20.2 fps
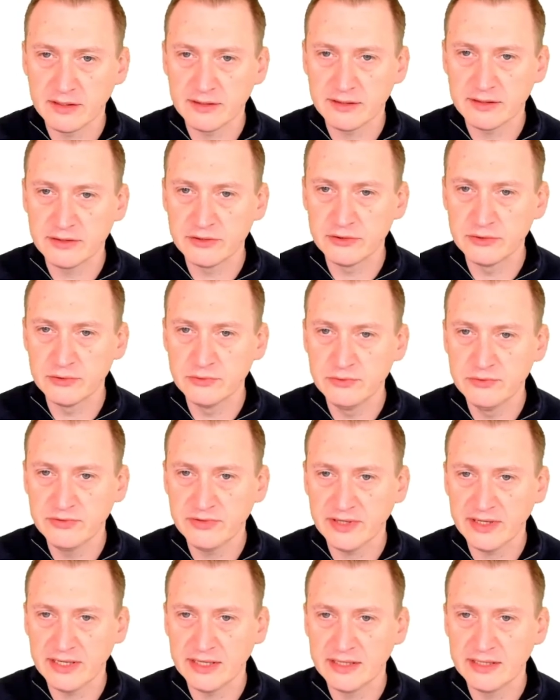Use
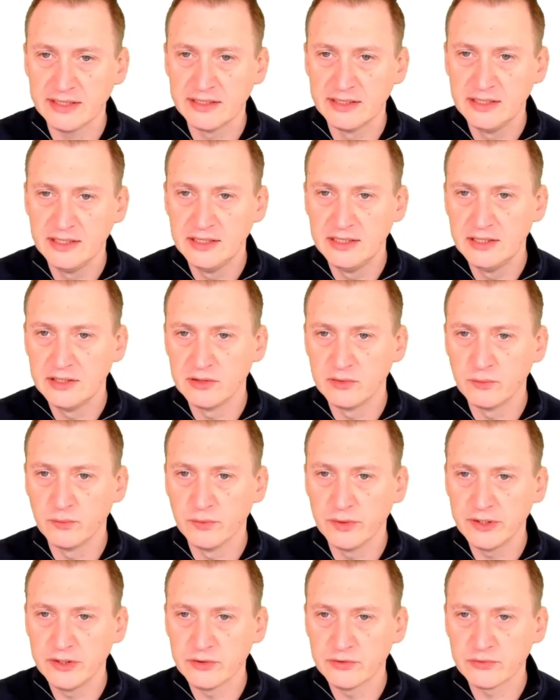a
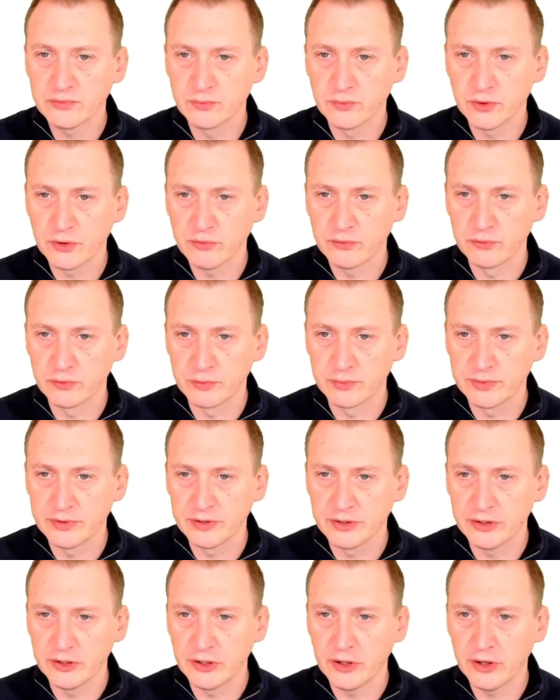Windows workgroup
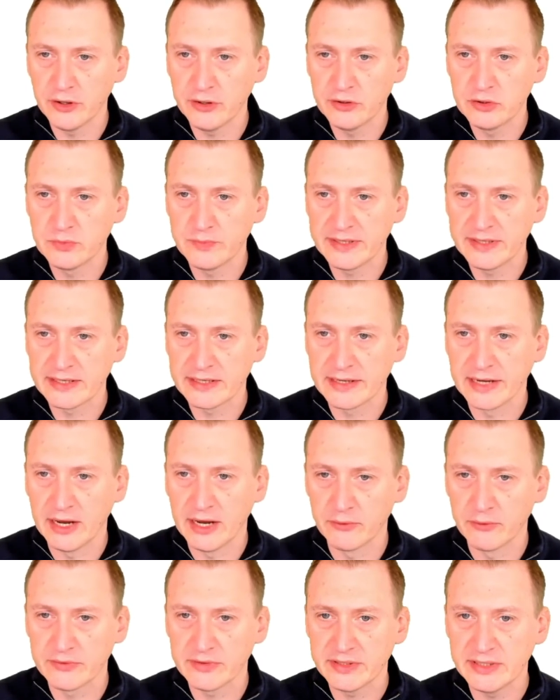non-domain
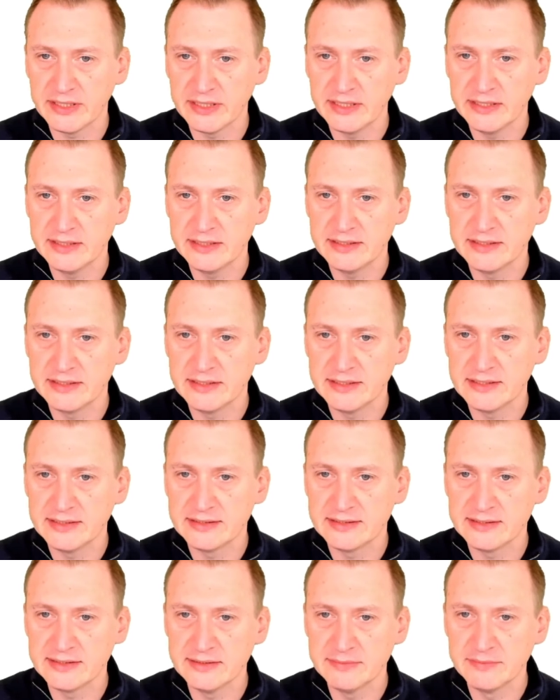account in the
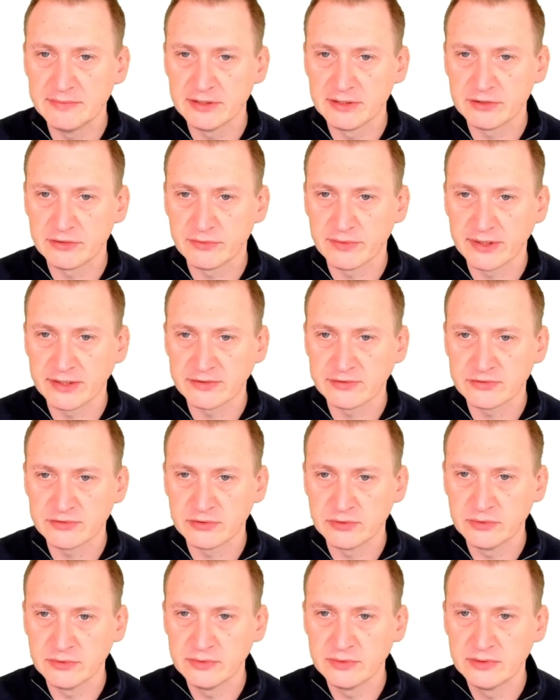demilitarized
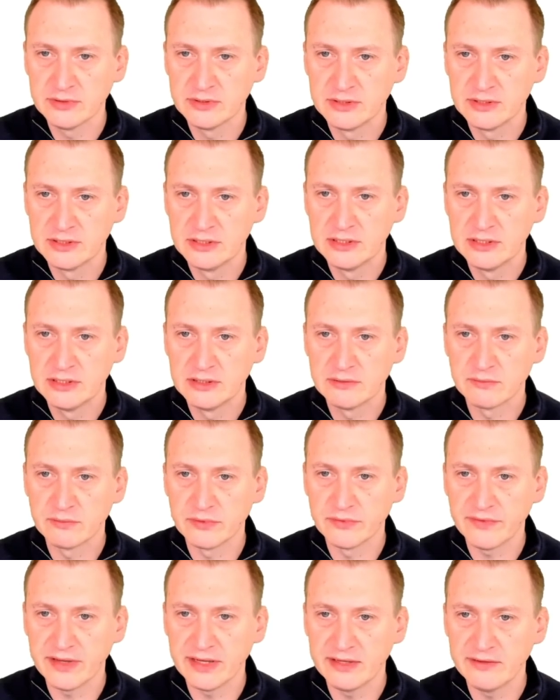zone
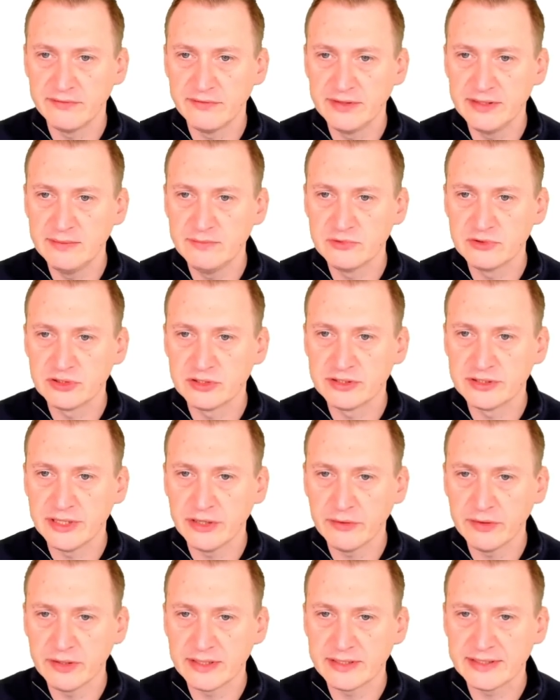with a Veeam
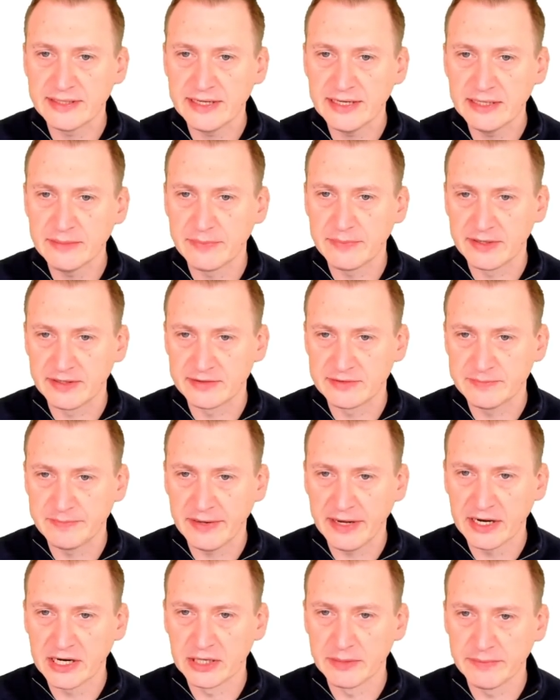generic database
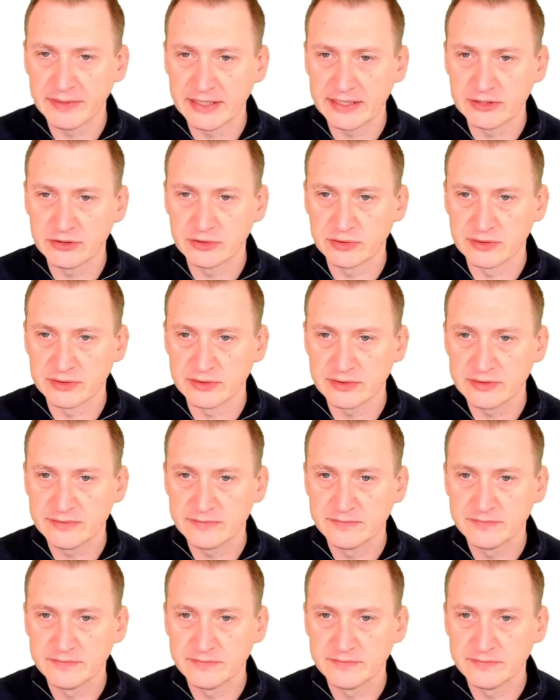backup agent,